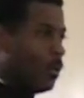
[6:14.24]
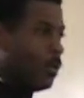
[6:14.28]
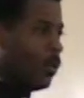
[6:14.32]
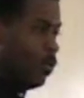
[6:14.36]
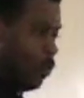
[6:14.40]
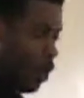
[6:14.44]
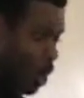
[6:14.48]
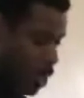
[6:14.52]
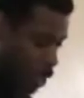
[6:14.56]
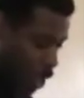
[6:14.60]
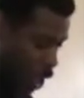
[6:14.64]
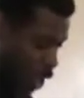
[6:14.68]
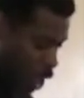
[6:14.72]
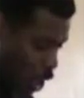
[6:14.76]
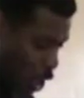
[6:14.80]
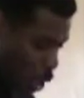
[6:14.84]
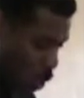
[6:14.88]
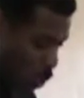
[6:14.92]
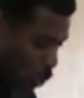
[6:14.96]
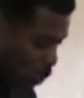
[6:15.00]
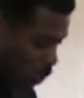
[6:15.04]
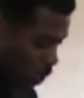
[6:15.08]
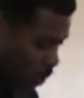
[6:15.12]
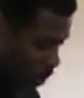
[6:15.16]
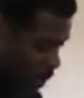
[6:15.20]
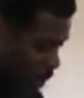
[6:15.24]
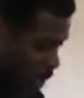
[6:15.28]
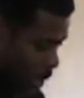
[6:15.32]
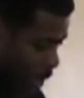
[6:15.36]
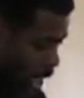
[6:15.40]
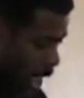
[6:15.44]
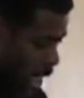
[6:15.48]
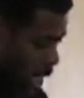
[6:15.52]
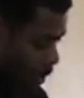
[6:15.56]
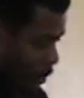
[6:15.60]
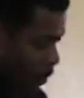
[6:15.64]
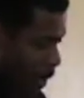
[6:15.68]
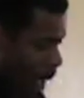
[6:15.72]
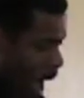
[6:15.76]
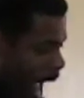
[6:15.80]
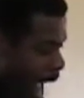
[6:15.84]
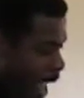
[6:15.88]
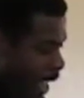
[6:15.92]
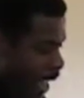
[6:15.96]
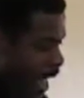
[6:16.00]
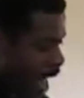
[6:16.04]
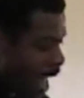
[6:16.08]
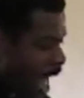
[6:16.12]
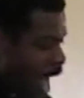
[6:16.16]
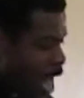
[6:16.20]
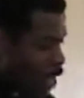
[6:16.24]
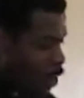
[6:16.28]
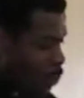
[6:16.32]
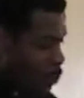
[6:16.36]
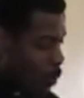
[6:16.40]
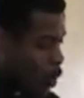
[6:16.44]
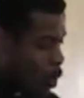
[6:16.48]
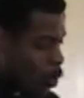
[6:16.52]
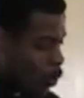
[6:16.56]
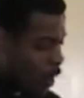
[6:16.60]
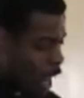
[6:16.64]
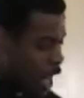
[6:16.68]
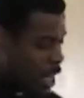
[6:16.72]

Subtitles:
What's the use in buying a house when you